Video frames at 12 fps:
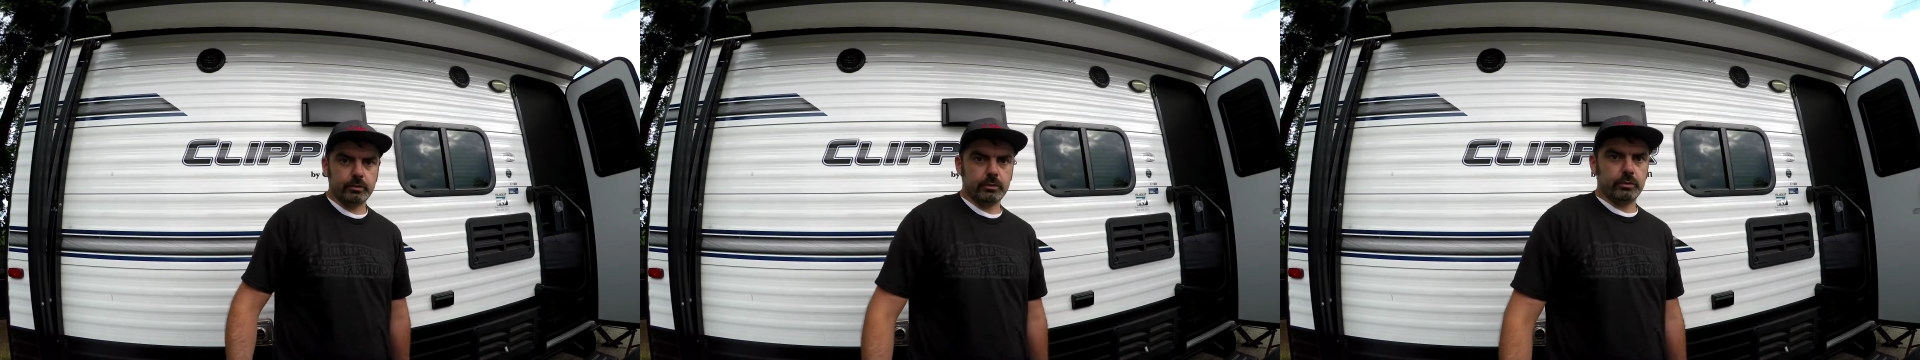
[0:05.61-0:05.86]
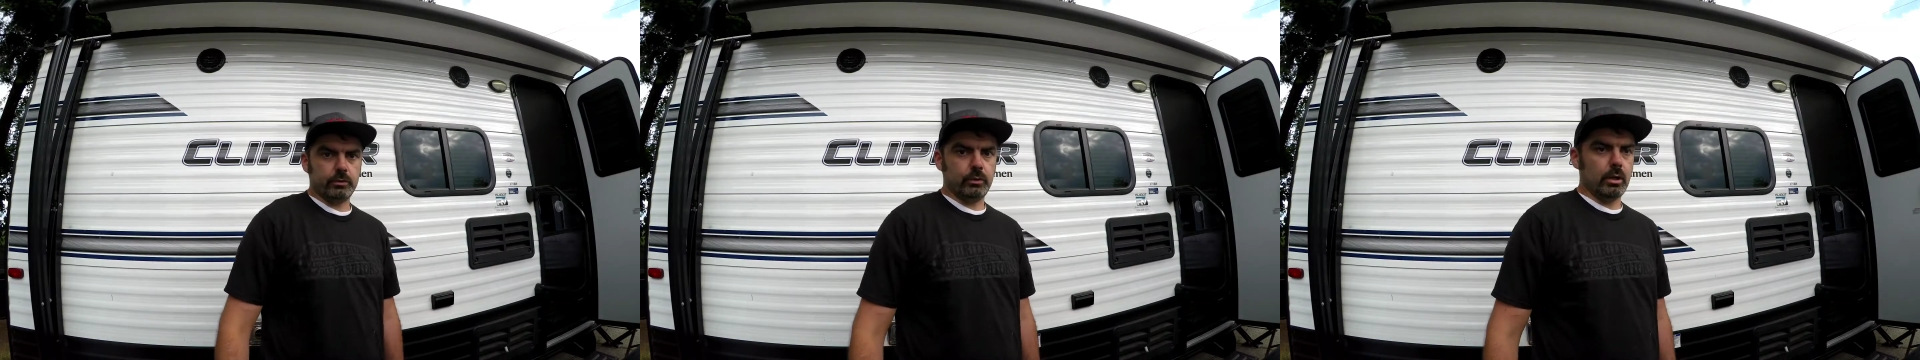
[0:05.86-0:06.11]

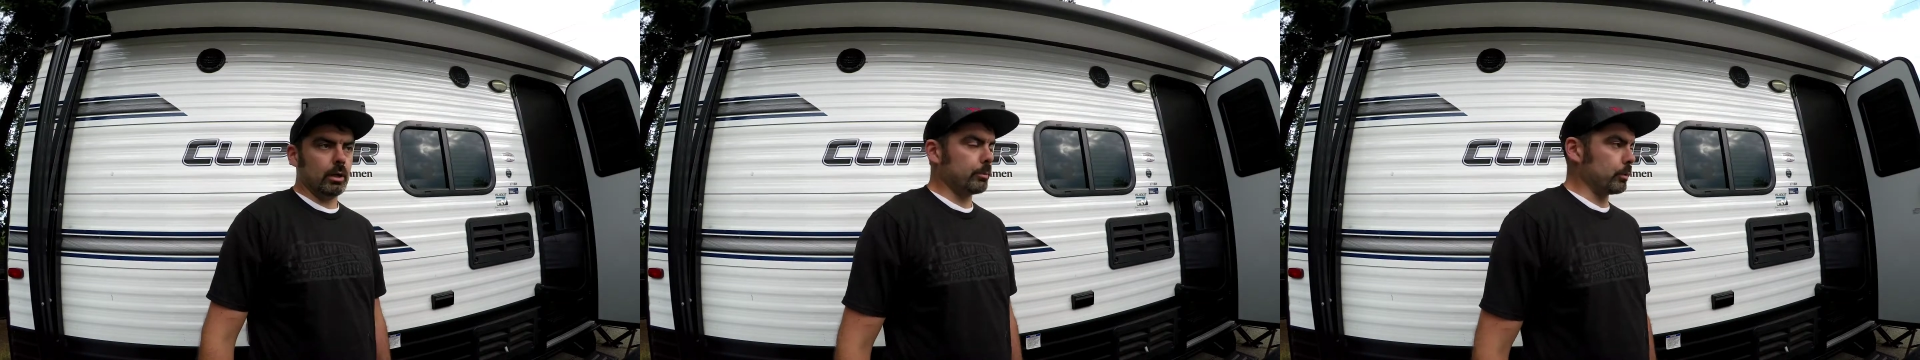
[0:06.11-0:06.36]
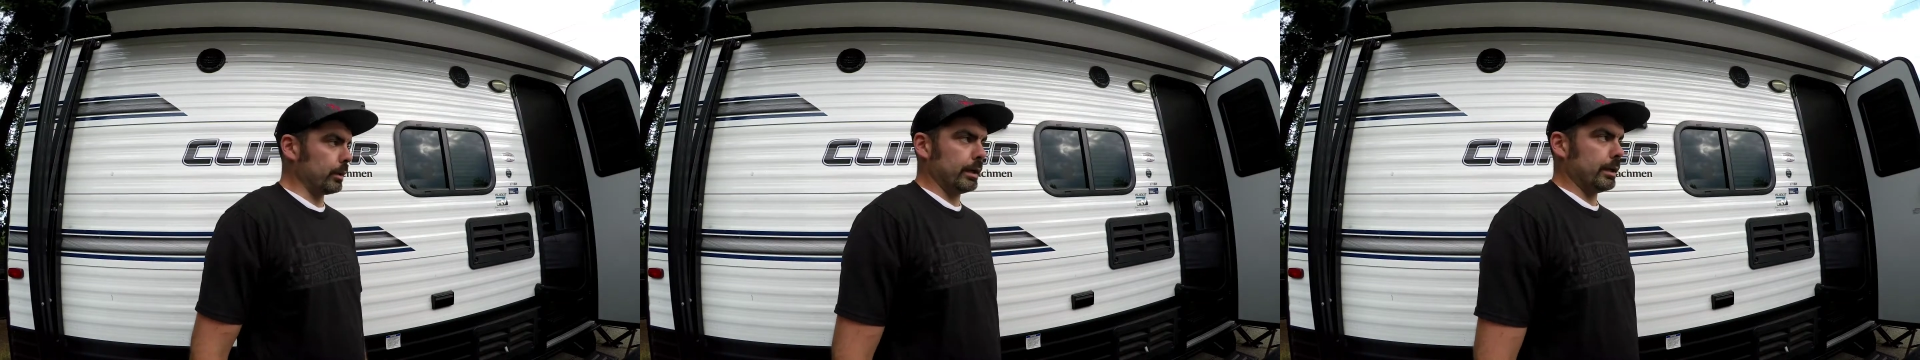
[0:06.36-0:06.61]
to
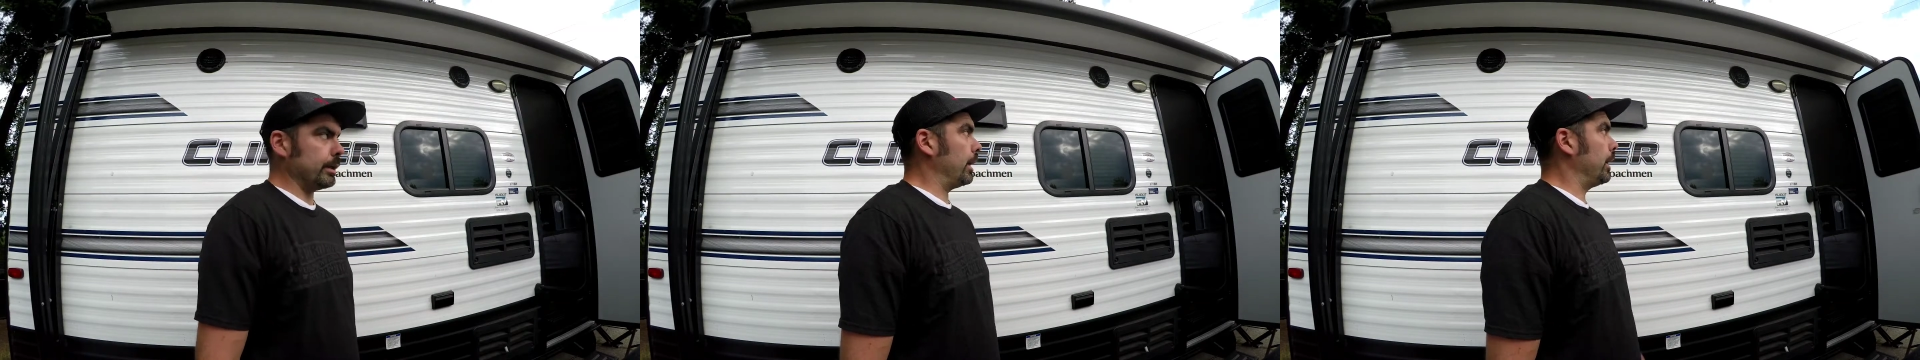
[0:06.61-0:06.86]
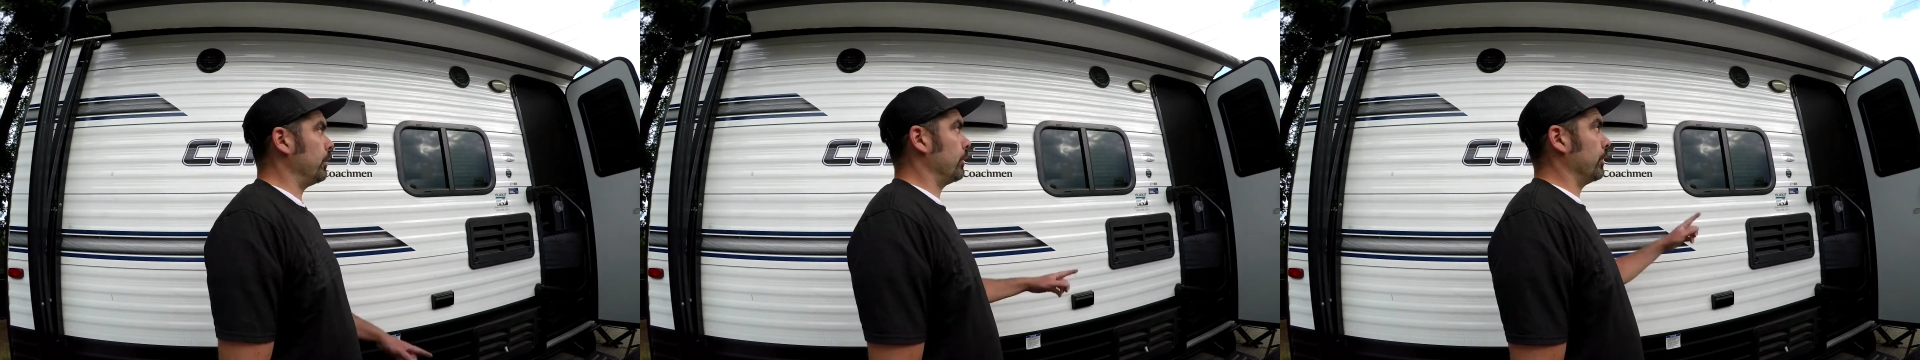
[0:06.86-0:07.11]
upgrade
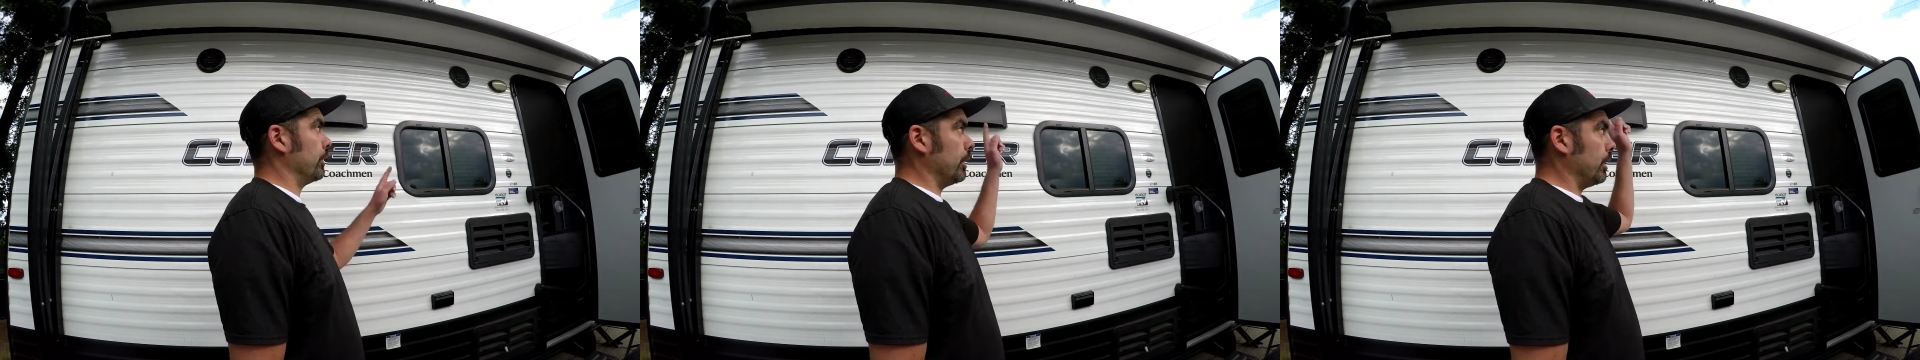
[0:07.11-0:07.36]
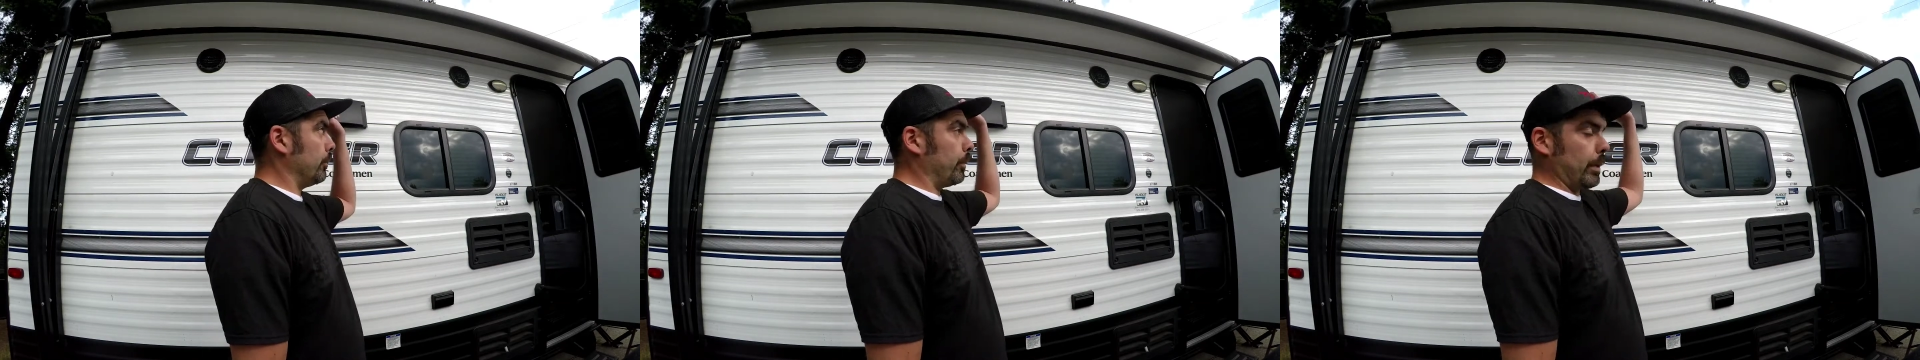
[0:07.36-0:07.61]
our